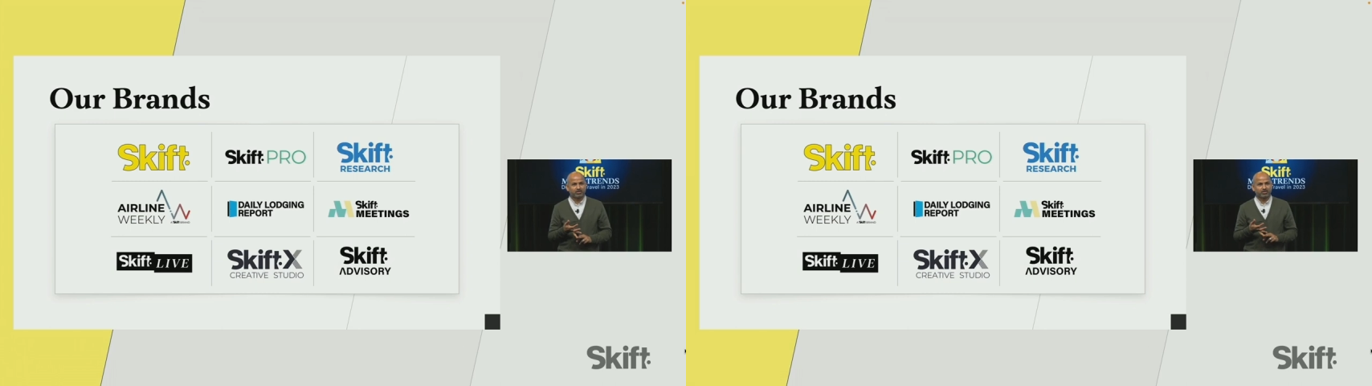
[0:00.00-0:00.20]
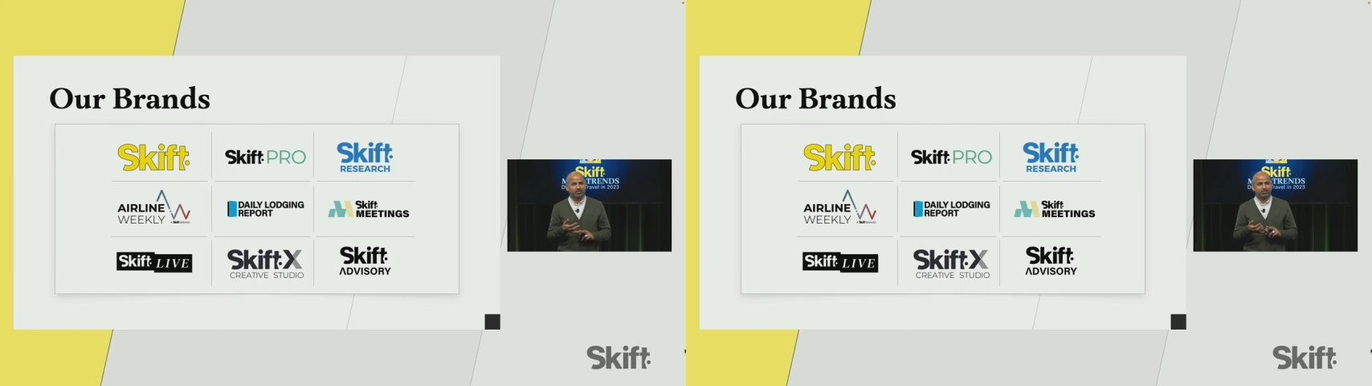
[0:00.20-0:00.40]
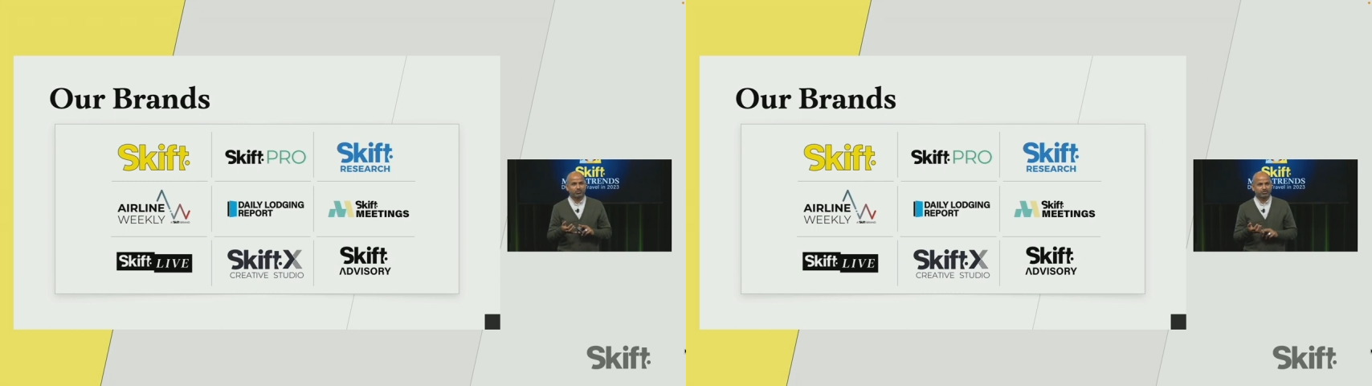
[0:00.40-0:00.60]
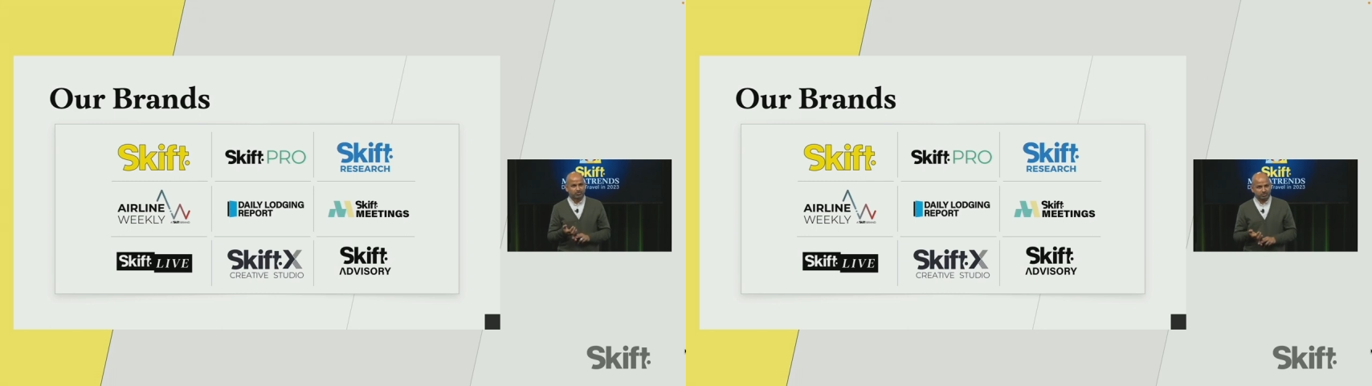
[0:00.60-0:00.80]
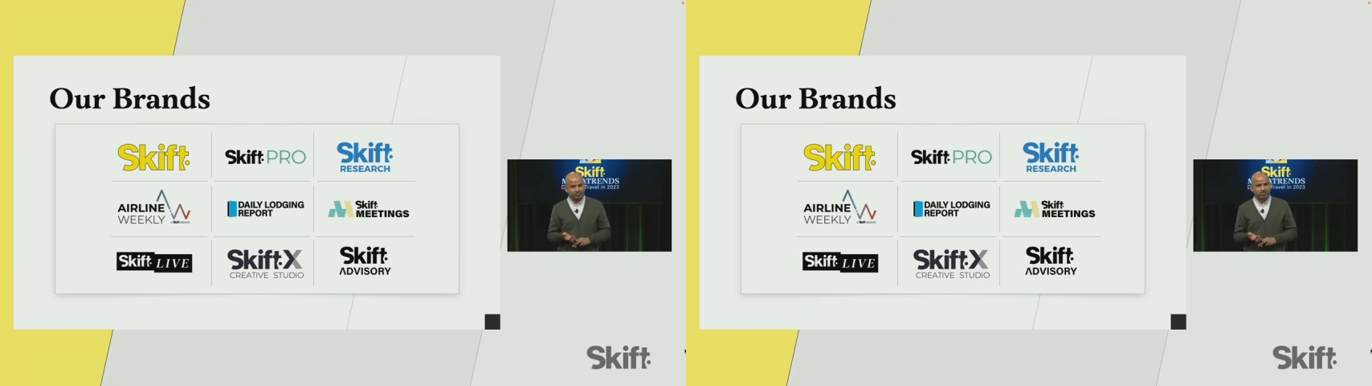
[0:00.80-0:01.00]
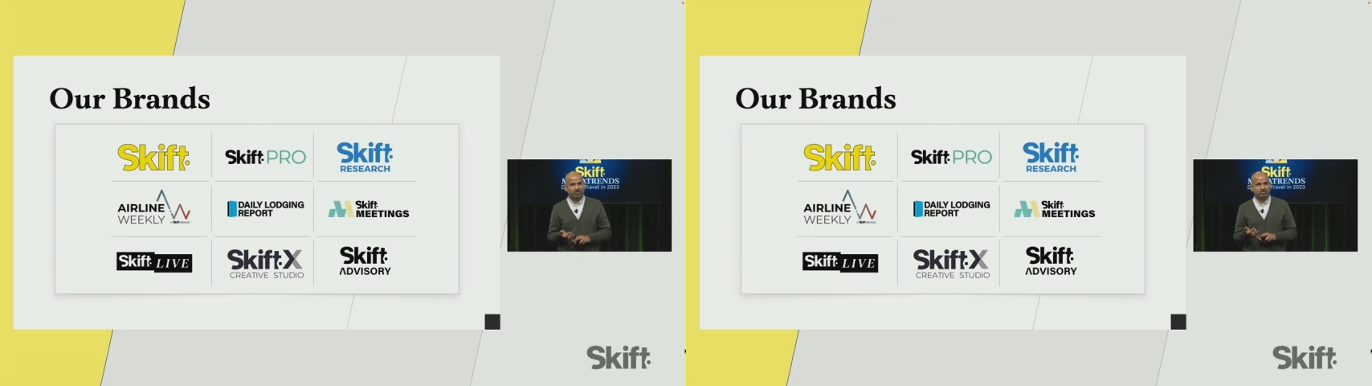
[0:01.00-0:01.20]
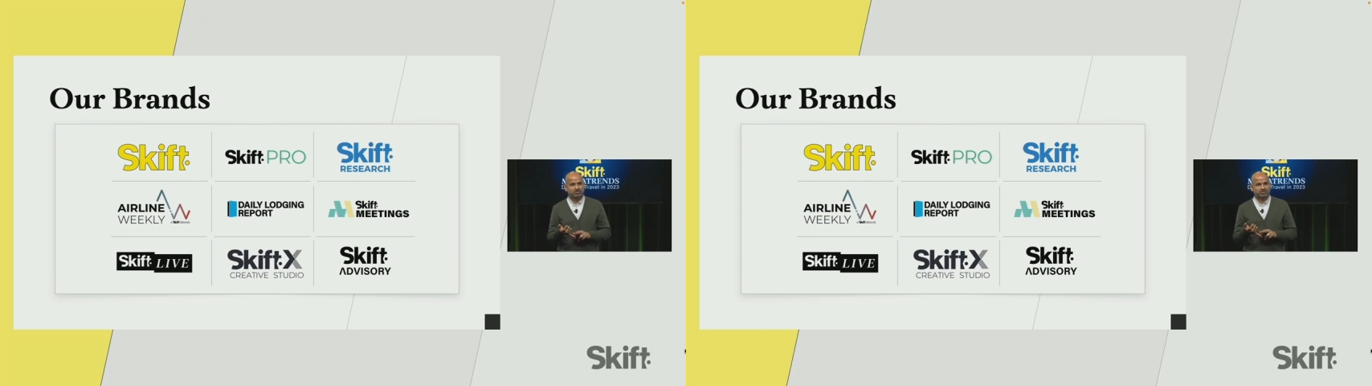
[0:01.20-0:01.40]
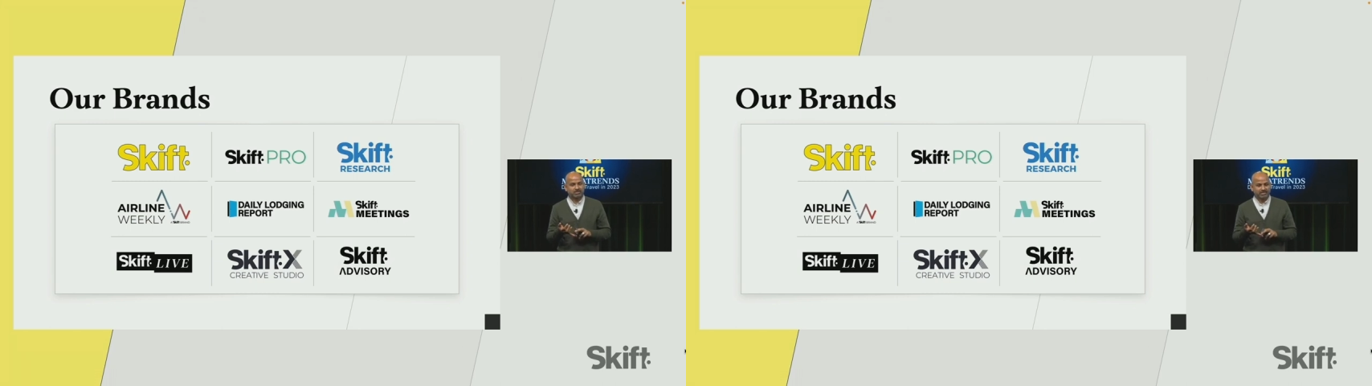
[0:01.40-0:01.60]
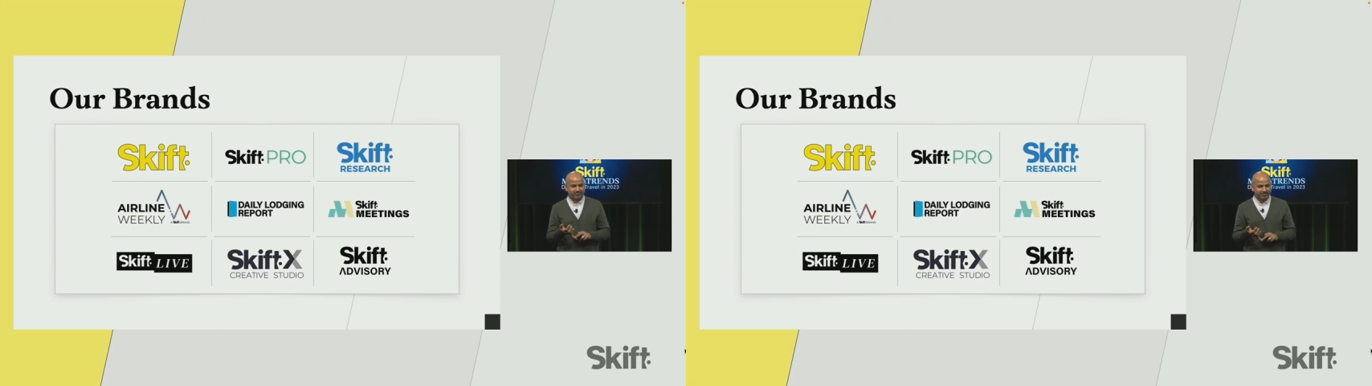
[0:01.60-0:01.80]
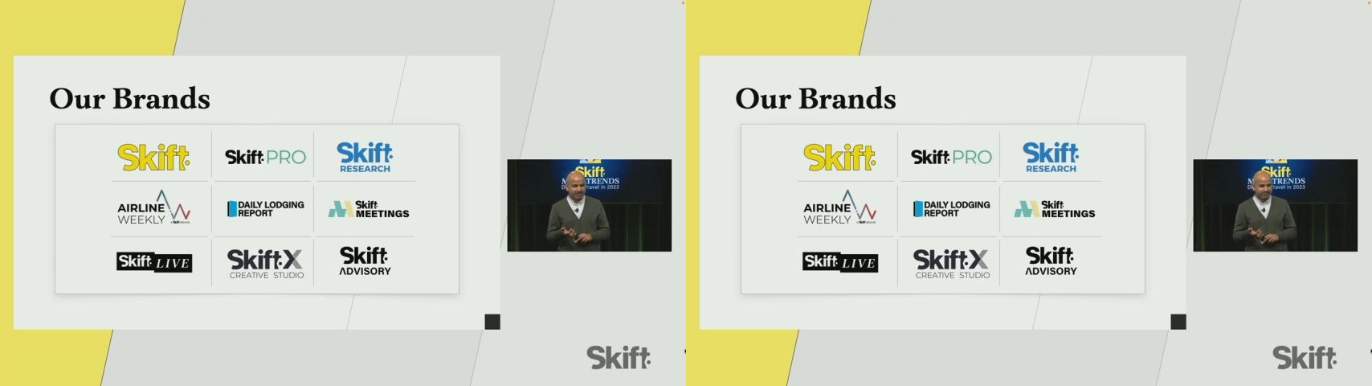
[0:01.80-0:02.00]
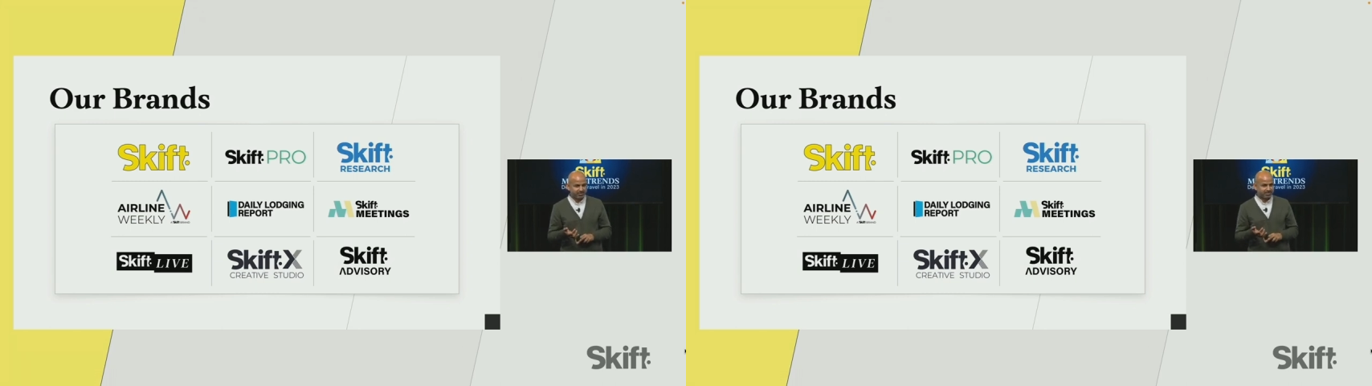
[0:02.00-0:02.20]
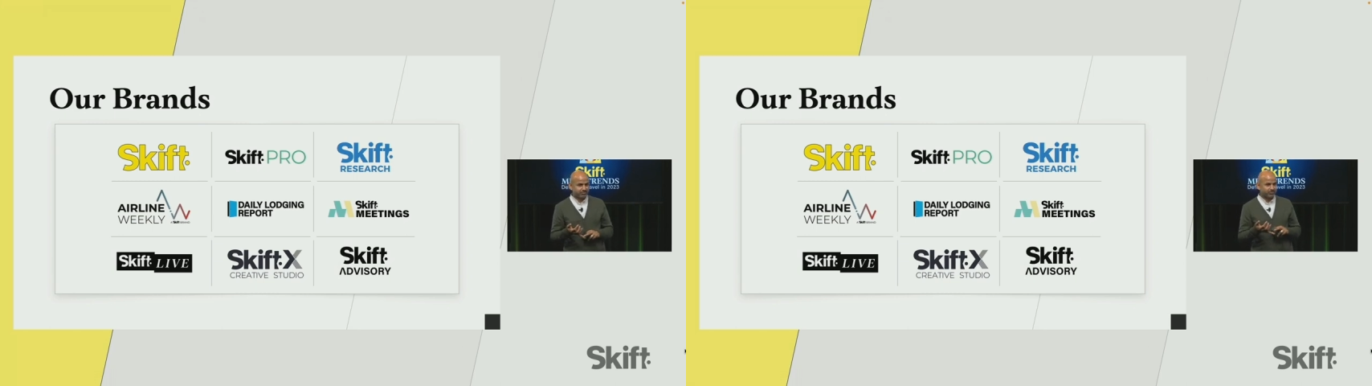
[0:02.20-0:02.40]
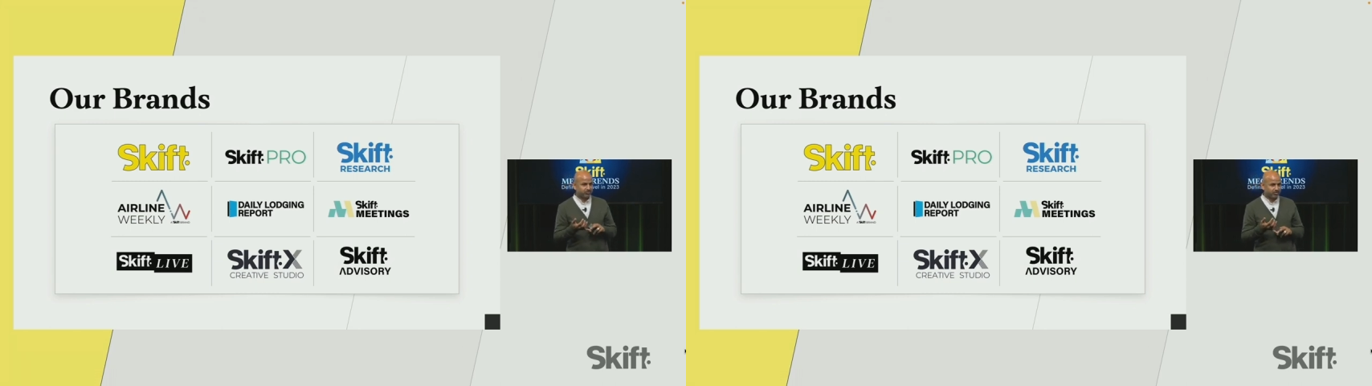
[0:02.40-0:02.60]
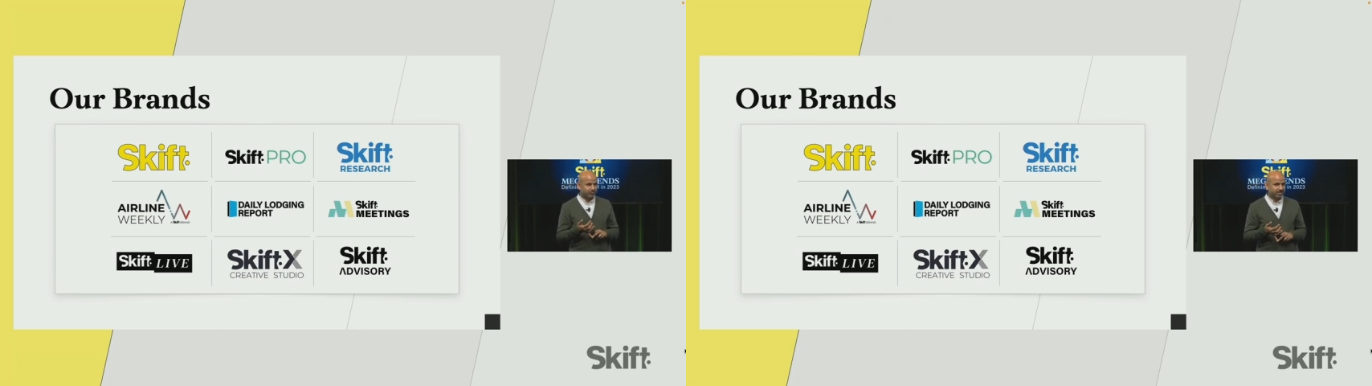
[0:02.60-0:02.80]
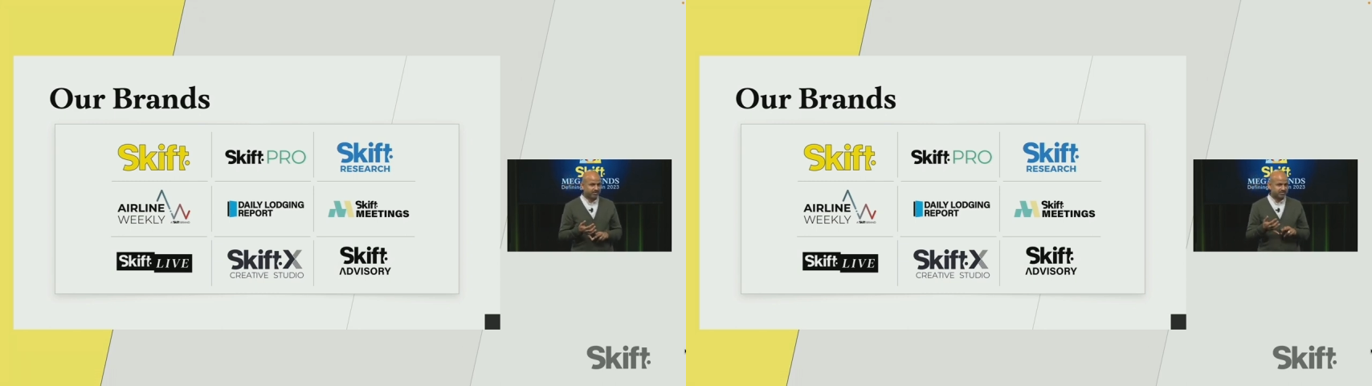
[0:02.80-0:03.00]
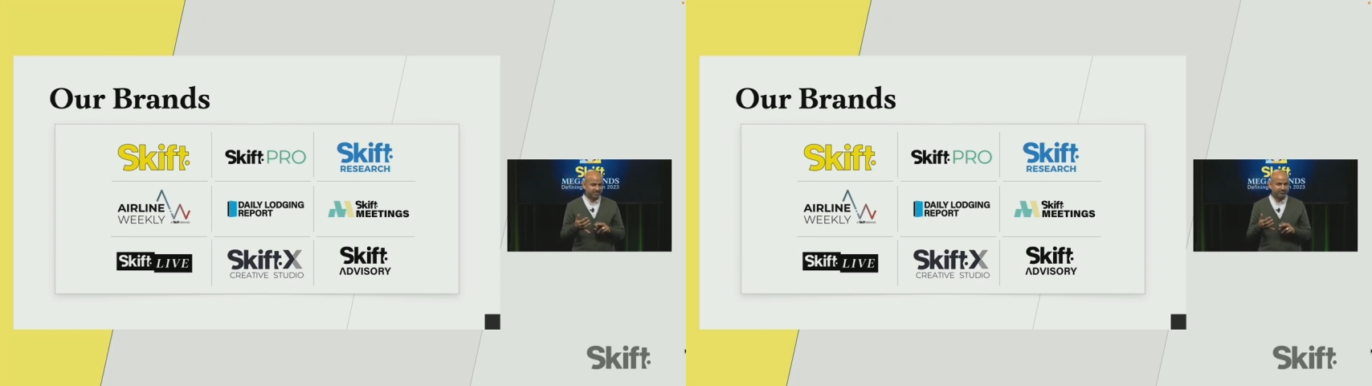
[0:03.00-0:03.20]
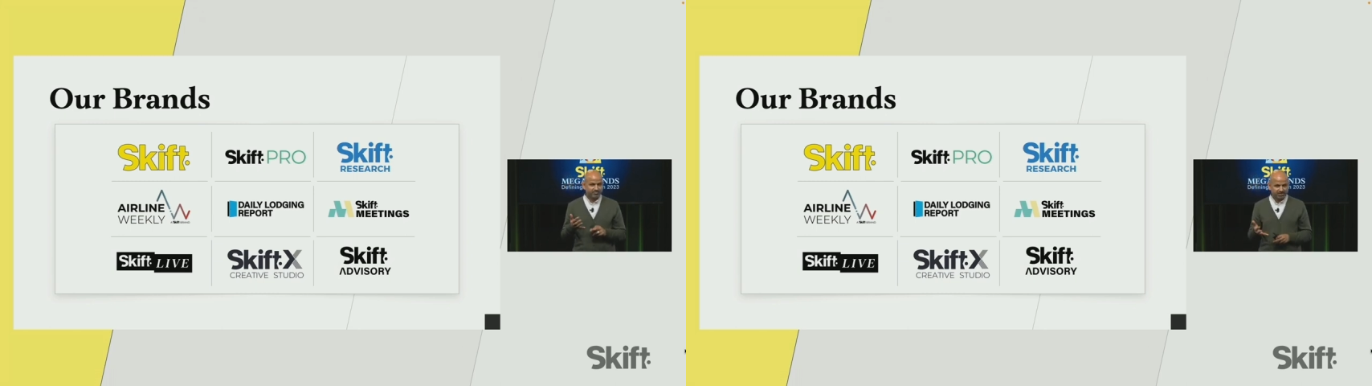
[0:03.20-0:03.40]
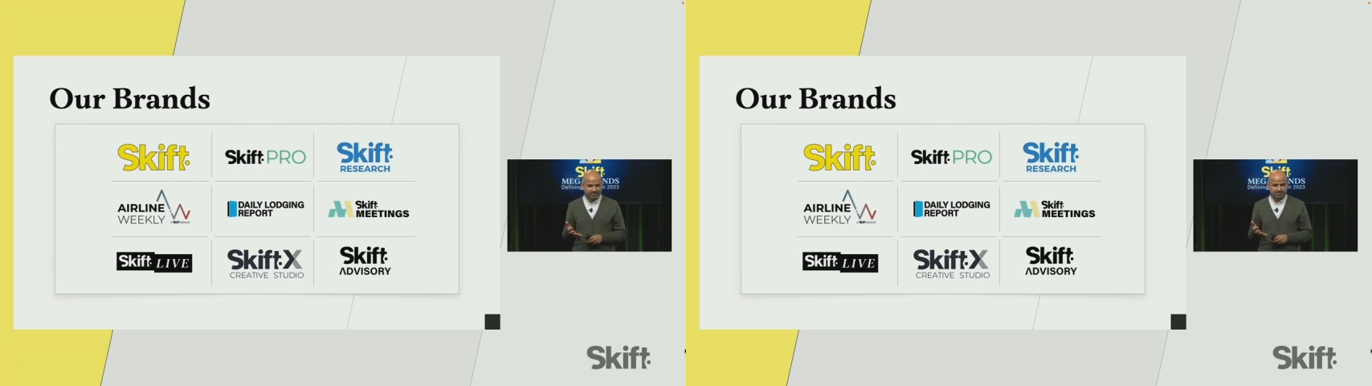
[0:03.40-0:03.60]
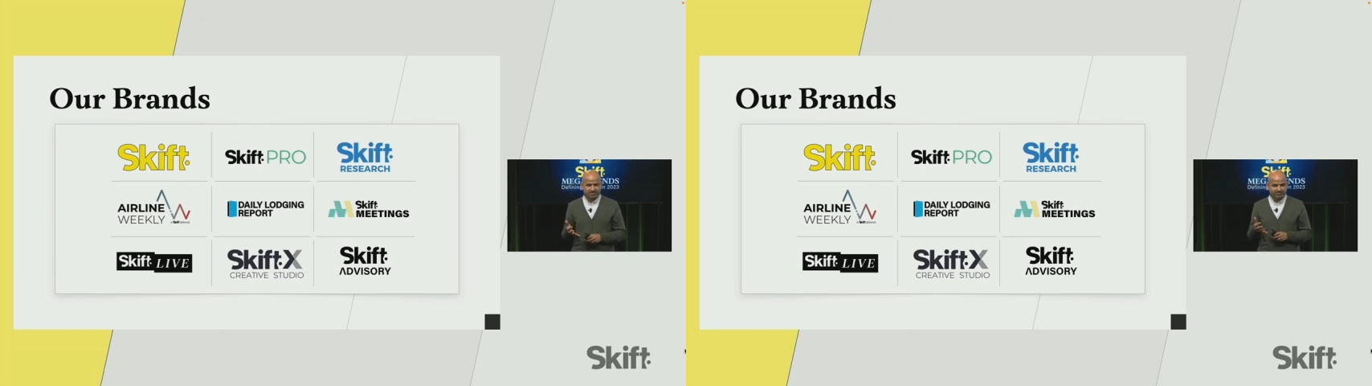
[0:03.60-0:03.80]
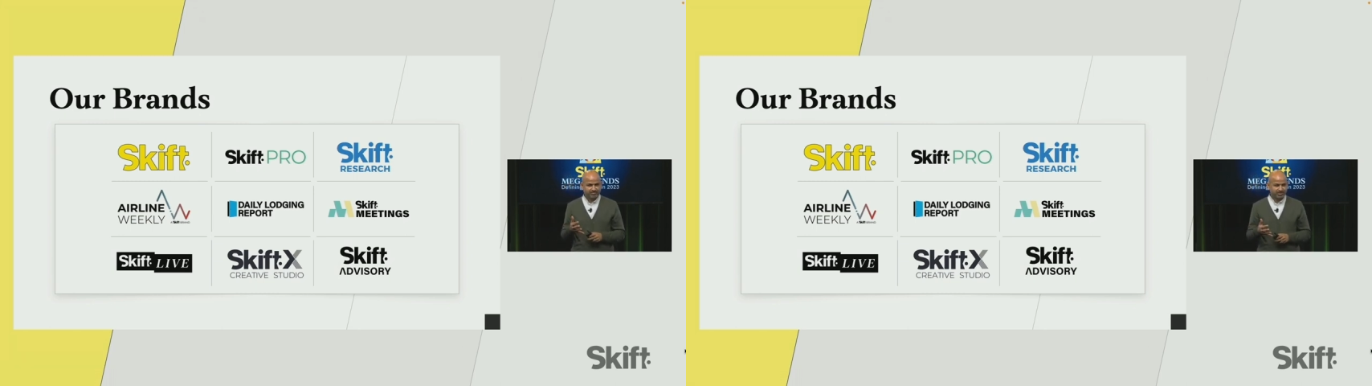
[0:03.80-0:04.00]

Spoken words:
Nobody's mouth can be seen.